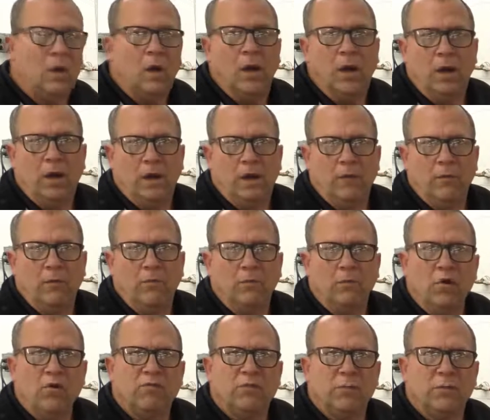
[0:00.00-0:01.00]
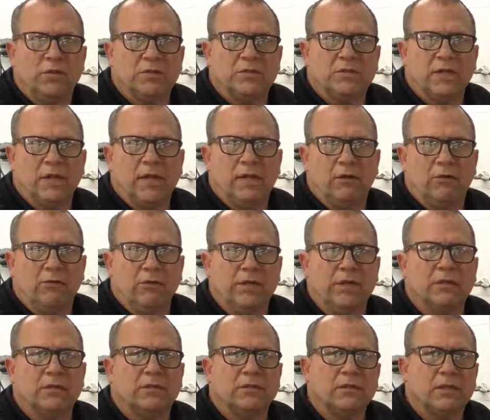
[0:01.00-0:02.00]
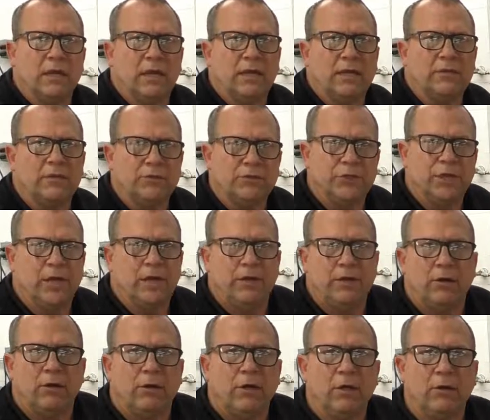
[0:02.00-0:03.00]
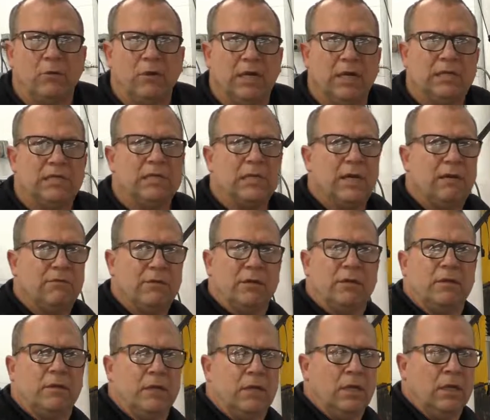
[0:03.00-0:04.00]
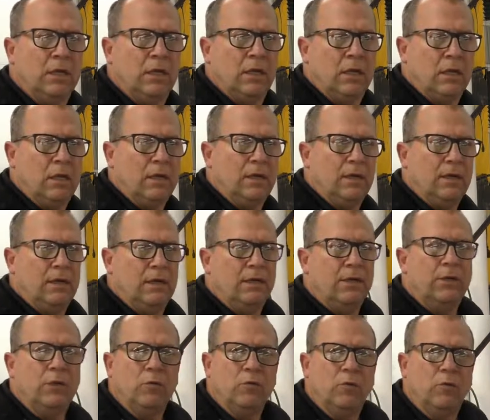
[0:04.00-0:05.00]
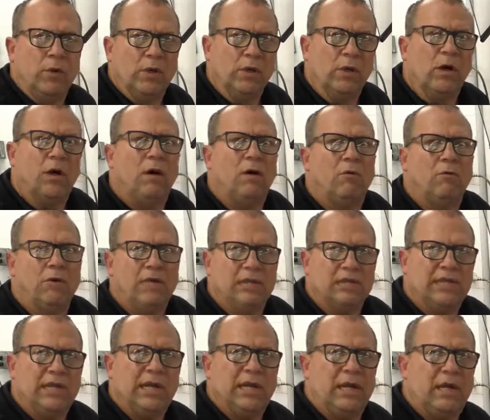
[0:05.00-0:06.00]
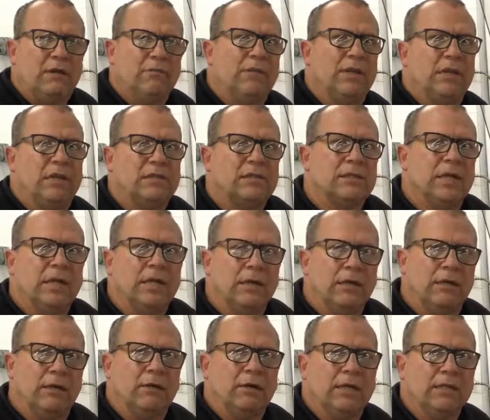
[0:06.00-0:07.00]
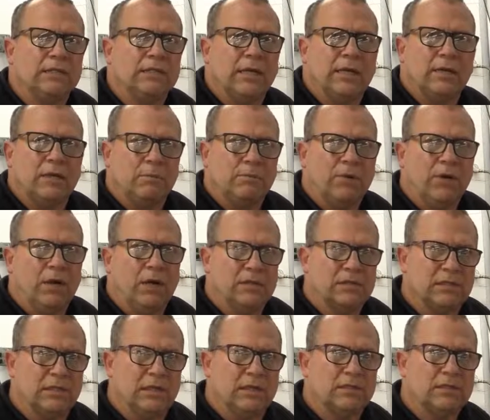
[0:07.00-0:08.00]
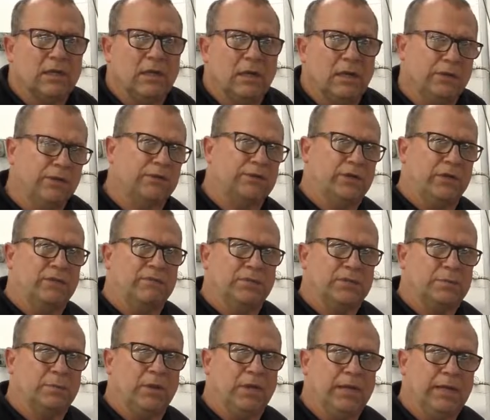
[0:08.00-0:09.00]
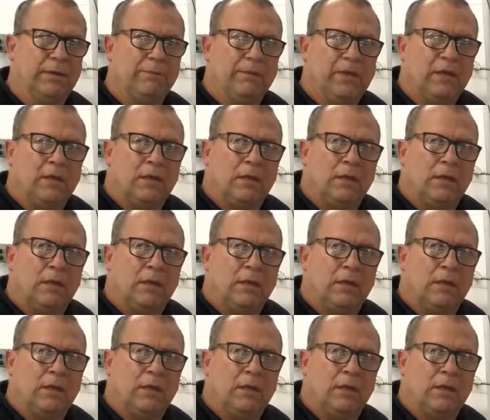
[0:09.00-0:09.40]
On movable style reels like the John Deere QA7, you will always have that secondary setup process on the surface plate,